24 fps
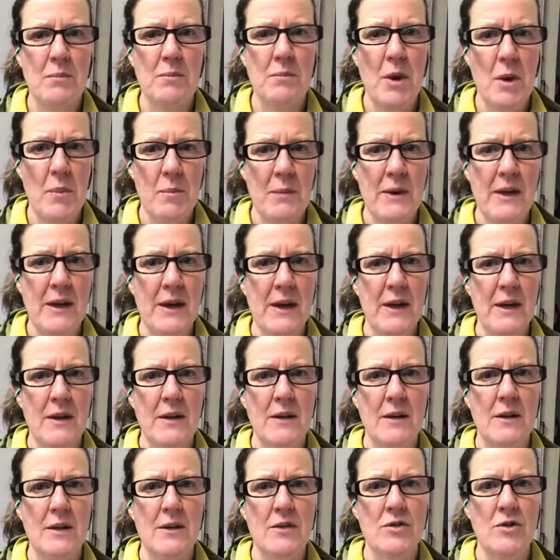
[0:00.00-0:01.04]
puppy
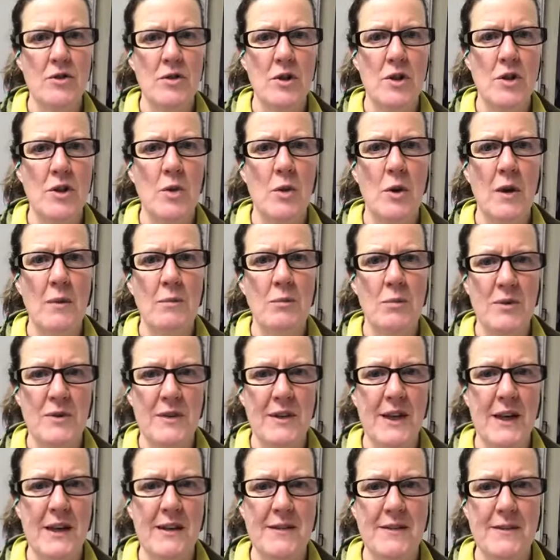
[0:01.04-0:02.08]
to
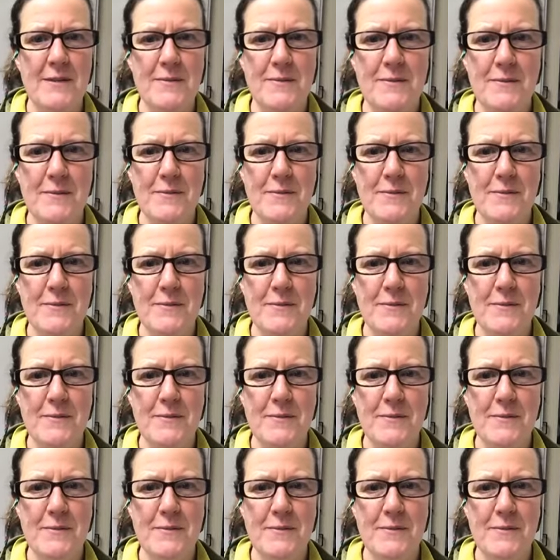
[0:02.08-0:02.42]
pussycat.